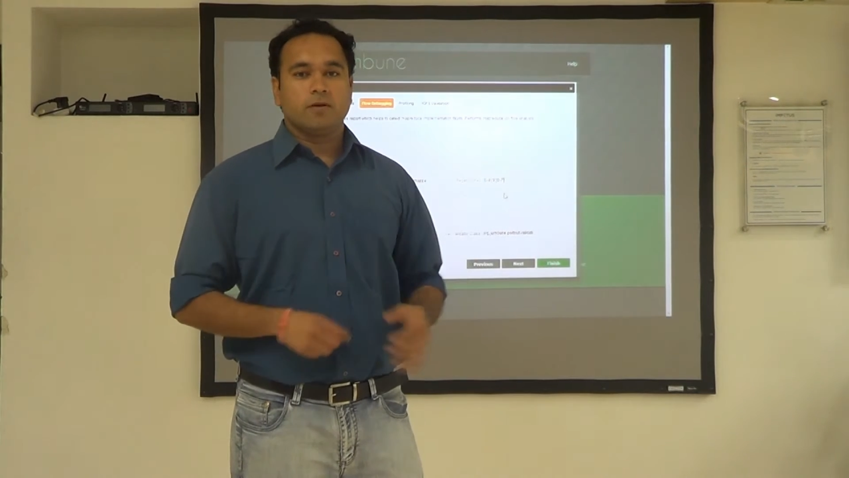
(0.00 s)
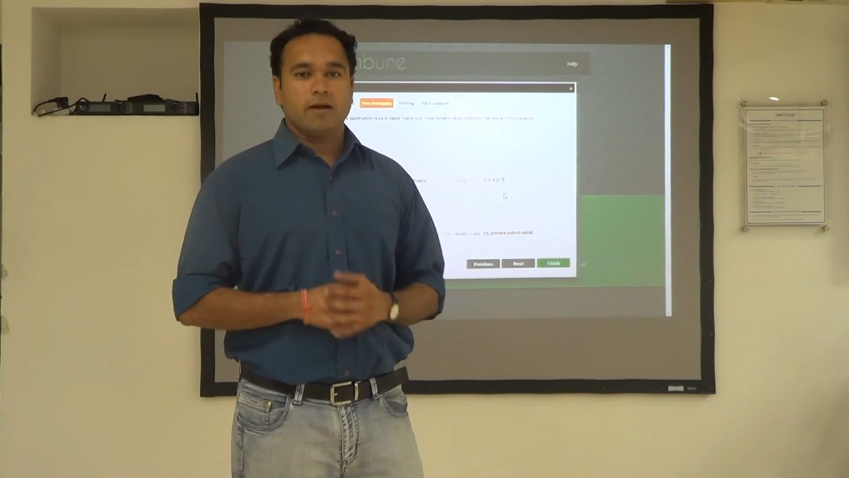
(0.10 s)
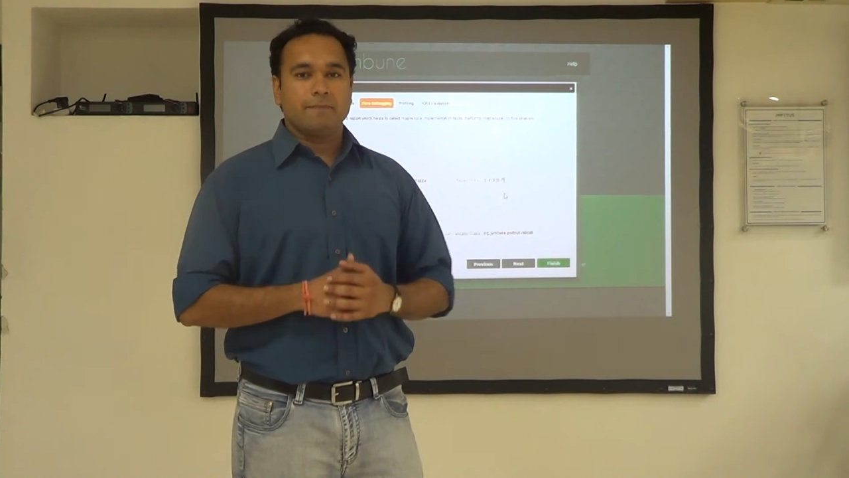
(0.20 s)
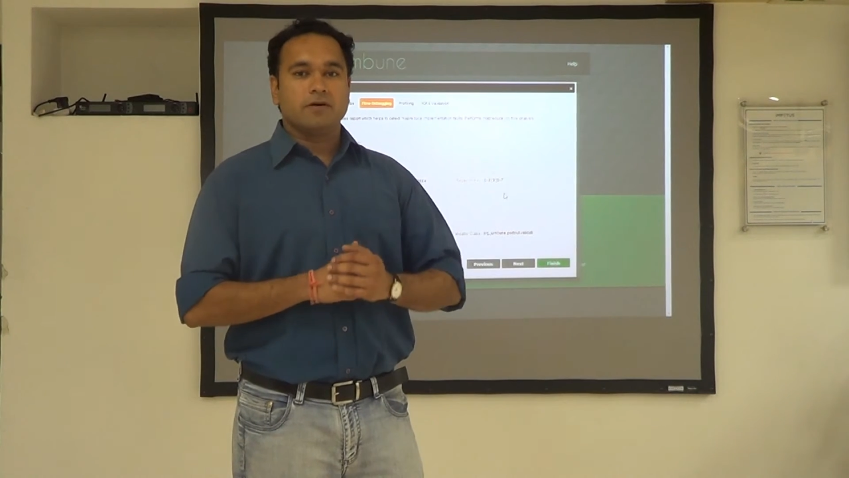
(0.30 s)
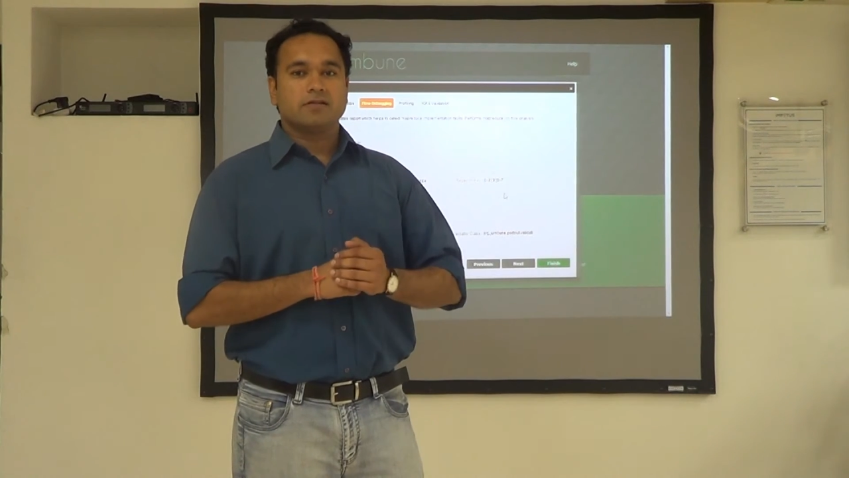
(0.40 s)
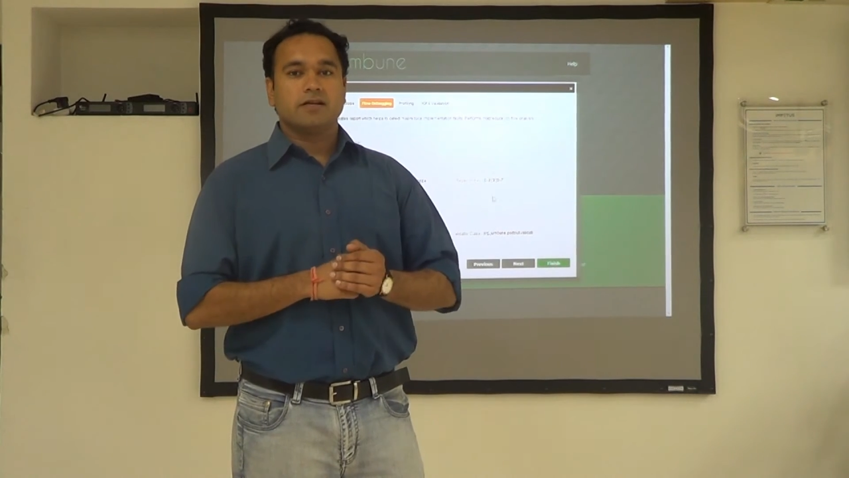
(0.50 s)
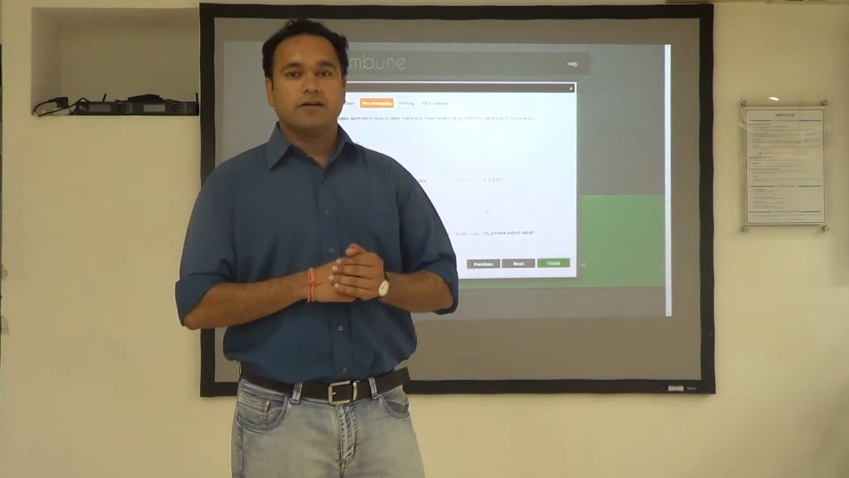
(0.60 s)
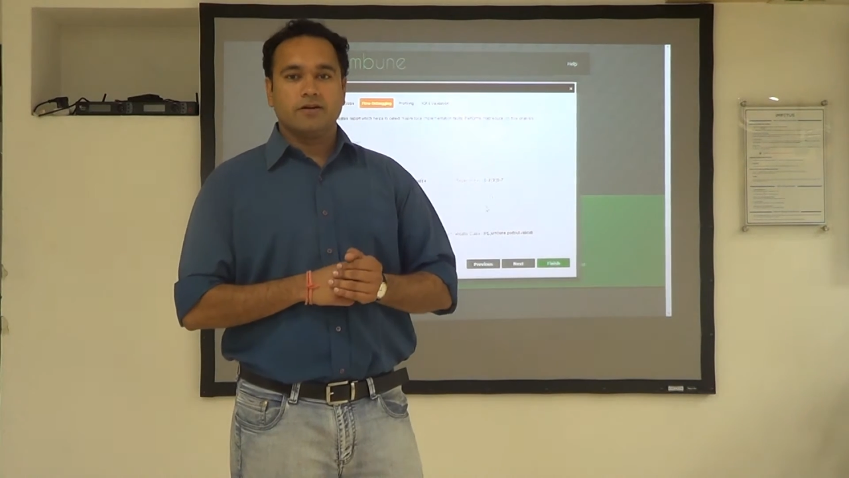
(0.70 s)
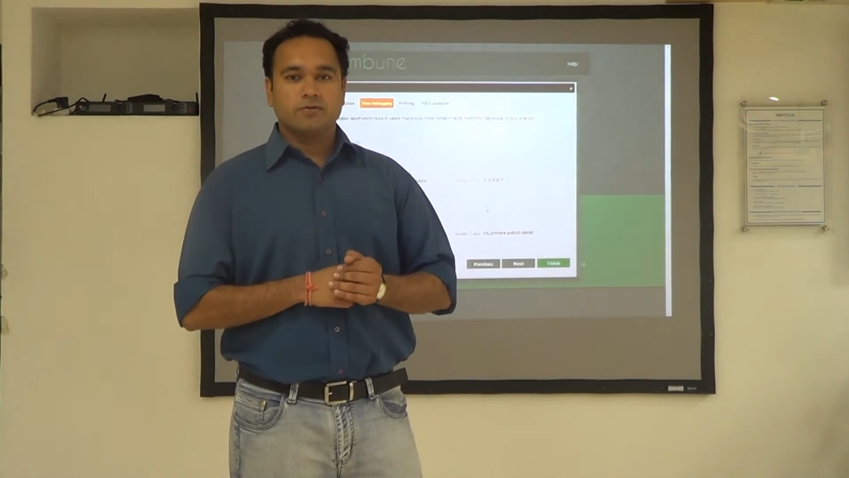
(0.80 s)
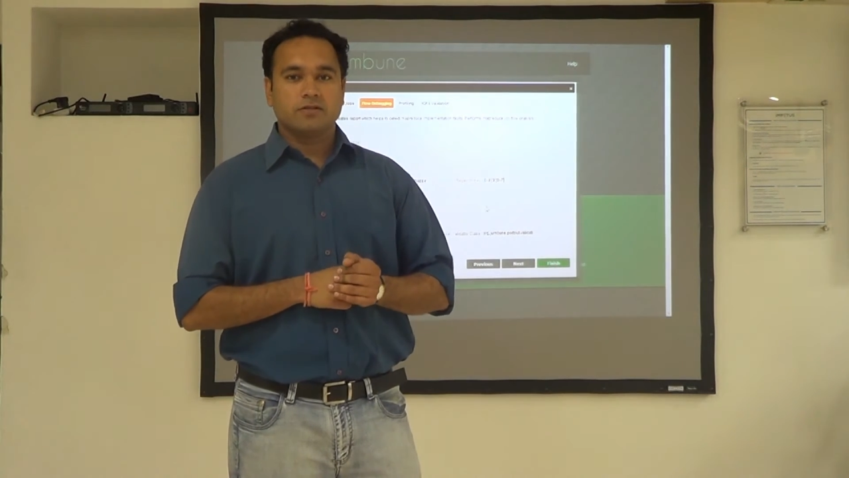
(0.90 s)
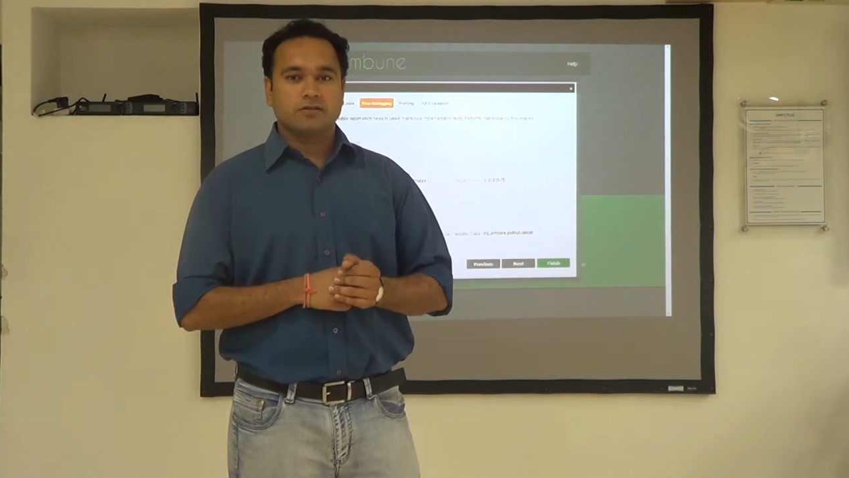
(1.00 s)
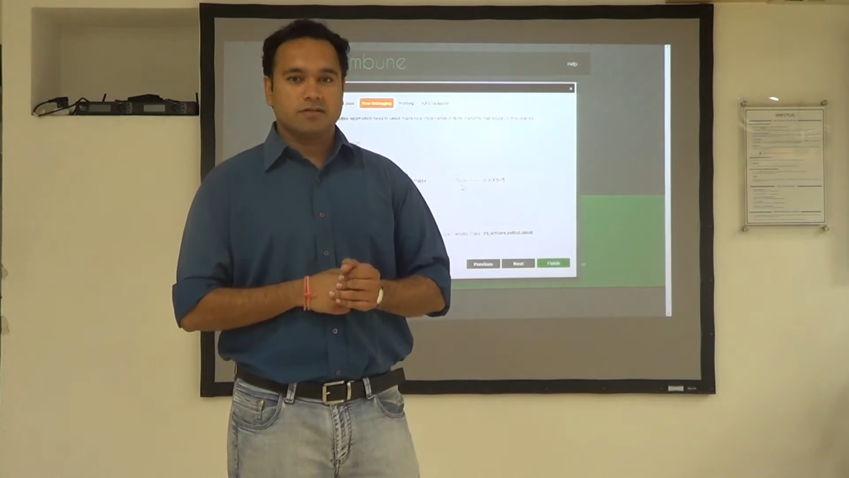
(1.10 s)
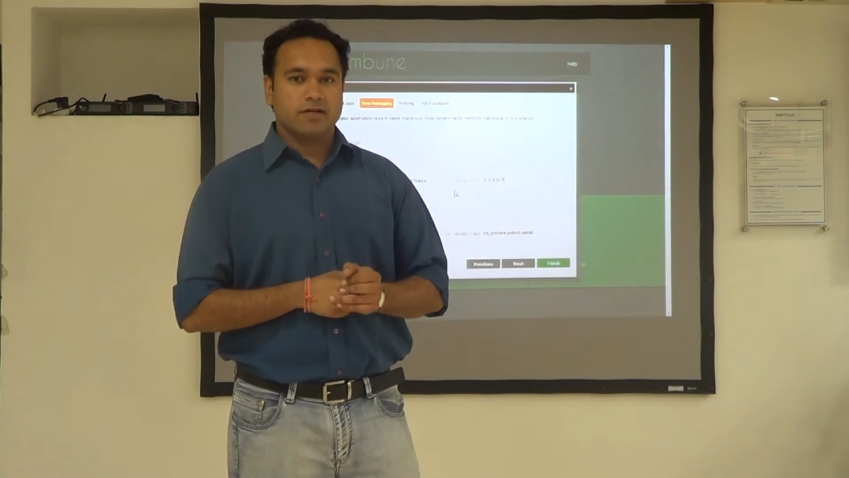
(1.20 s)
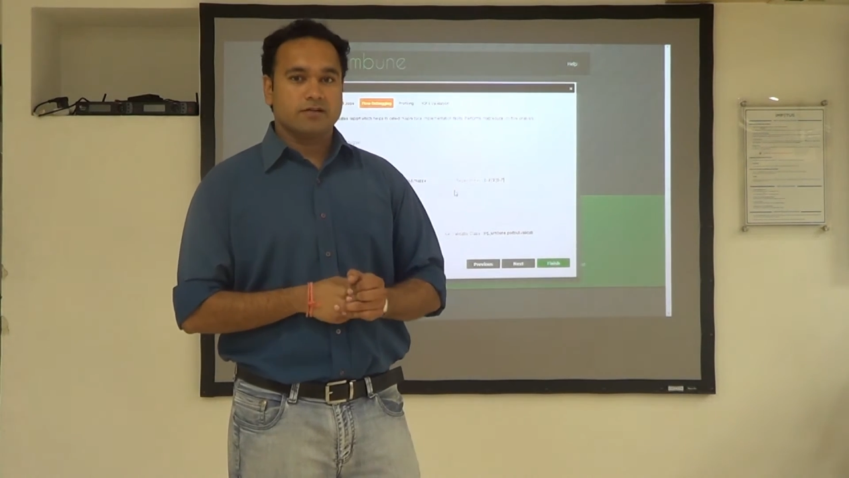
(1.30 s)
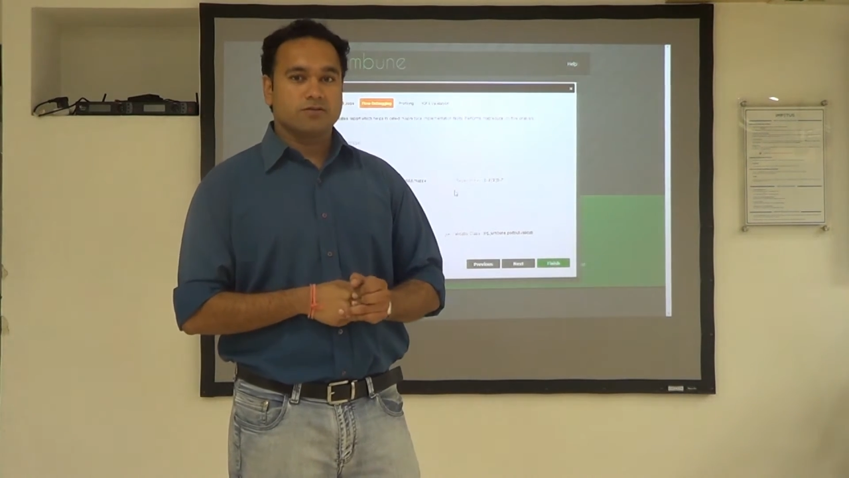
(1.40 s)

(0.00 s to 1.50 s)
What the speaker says: mappers and reducers, right?